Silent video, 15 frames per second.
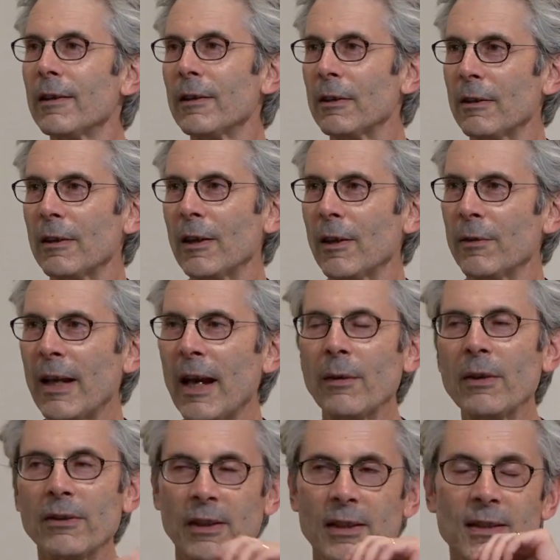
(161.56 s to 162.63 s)
you, you know,
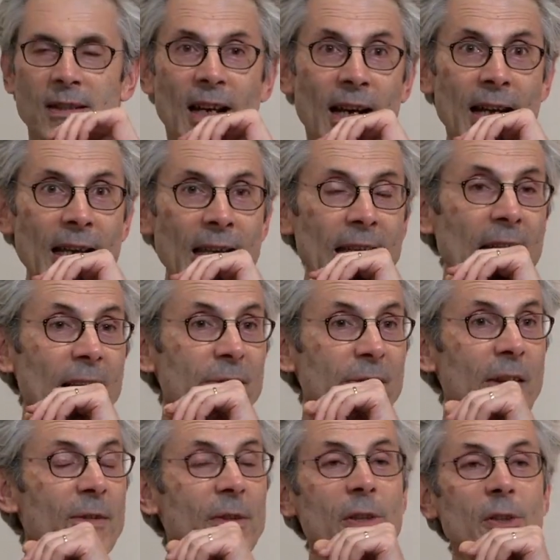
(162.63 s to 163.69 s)
now he's going to die. And I've
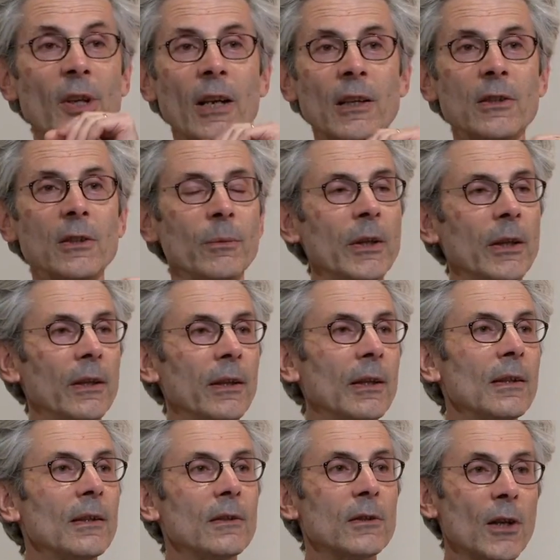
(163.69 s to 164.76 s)
never tried to
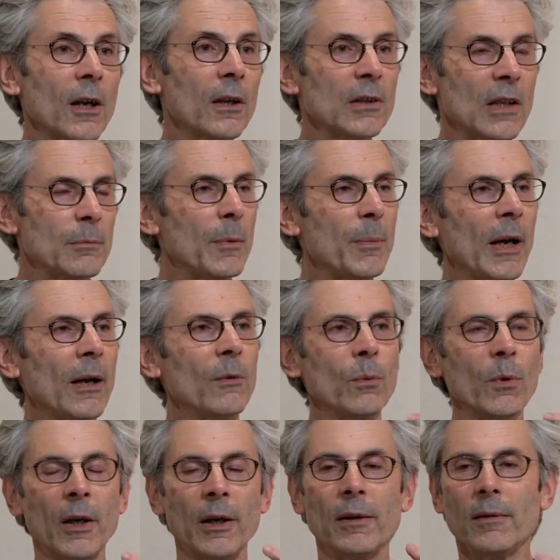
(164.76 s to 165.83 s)
really talk to him about
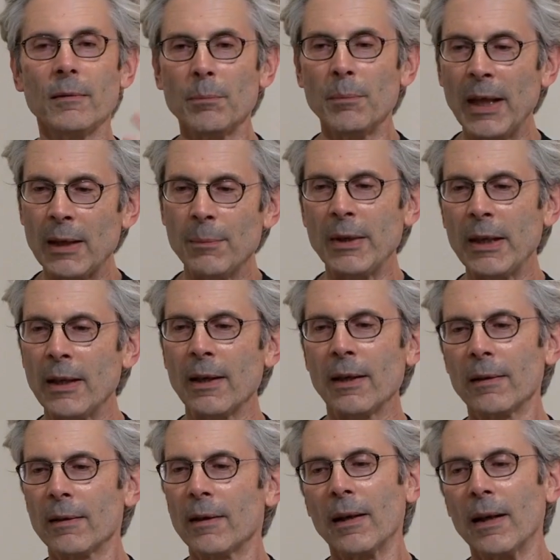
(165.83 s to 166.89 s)
what
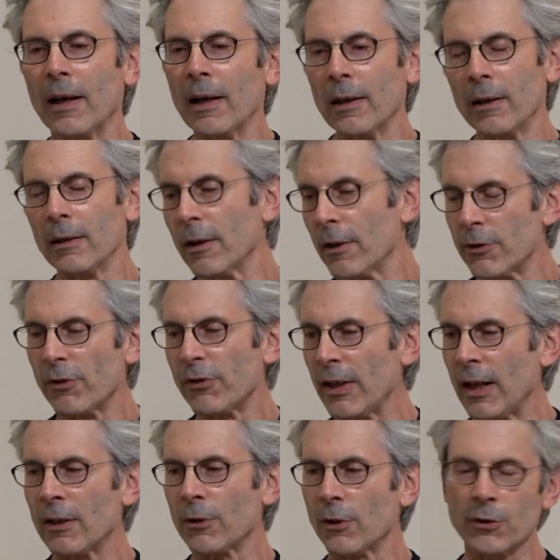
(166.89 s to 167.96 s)
maybe I
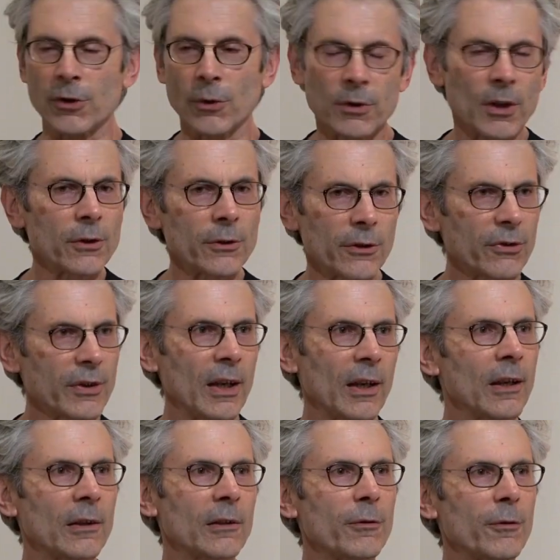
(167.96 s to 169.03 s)
understand or don't
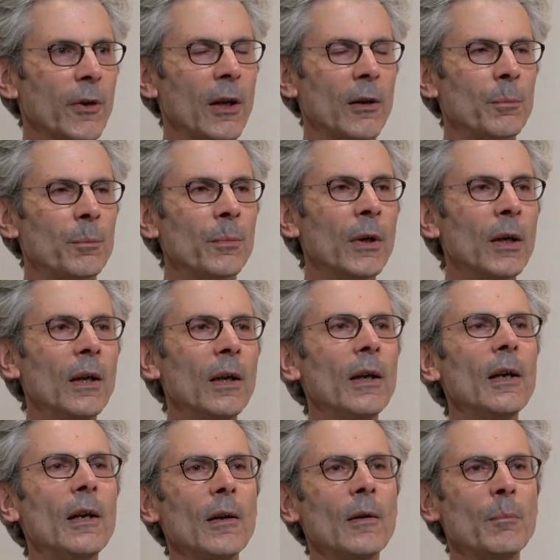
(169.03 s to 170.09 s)
understand from
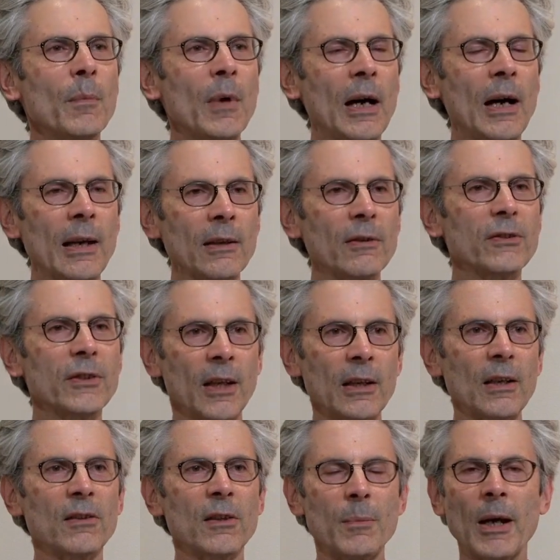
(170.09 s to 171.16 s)
my
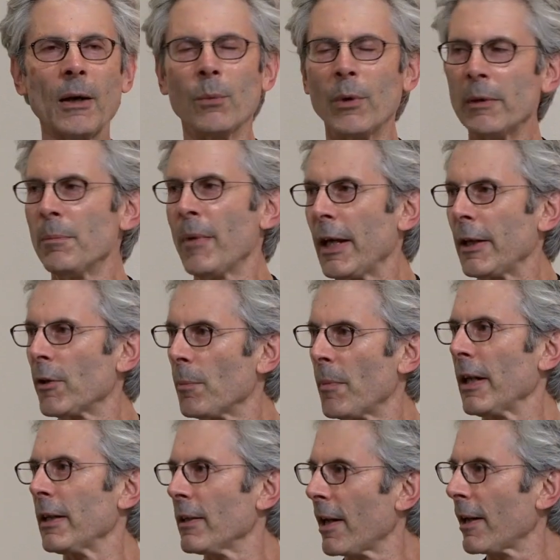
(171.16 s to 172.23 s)
studies about what might or
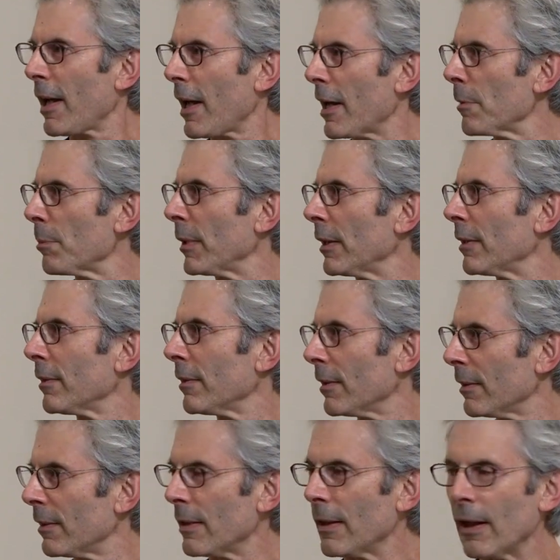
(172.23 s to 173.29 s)
might not
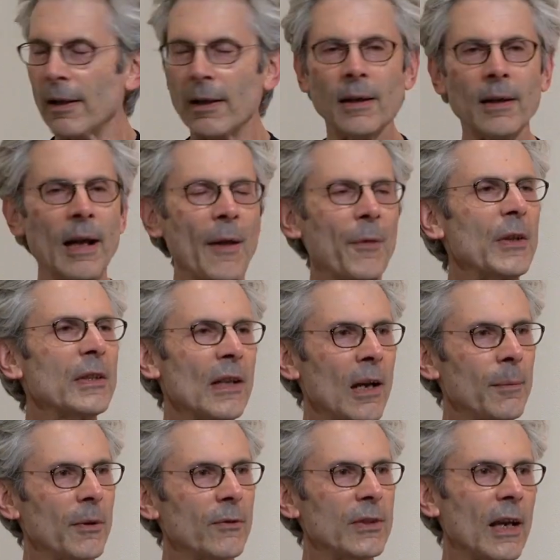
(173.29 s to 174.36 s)
happen uh, at the
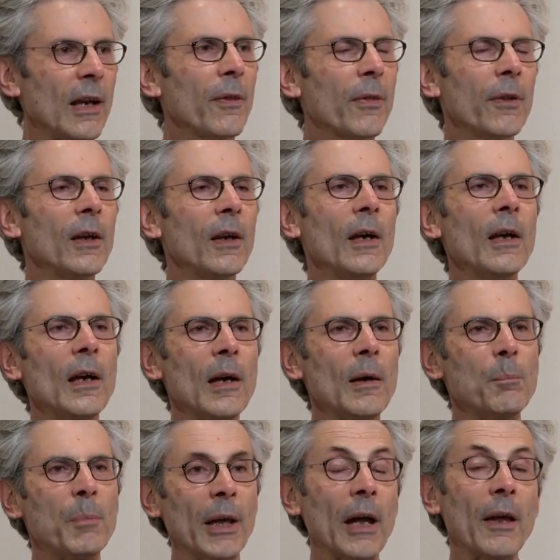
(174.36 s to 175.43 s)
time of death.
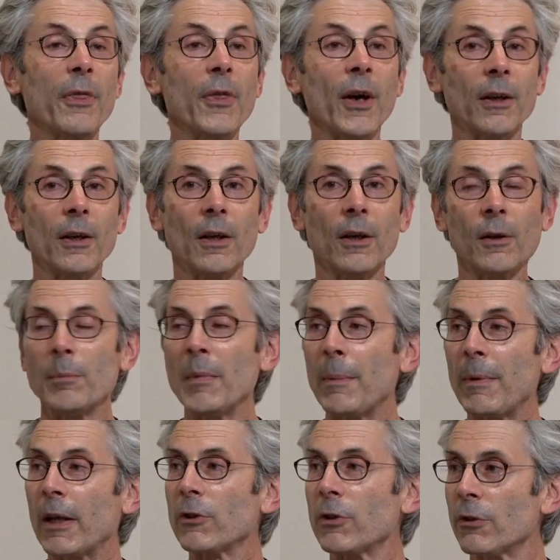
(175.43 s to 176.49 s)
But I thought, oh,
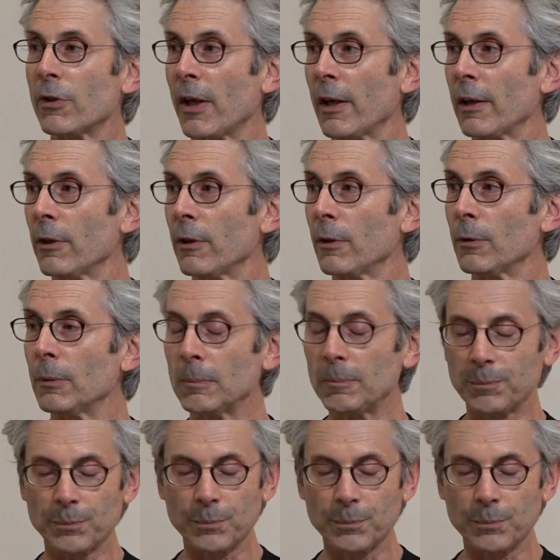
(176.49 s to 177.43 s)
maybe I should try to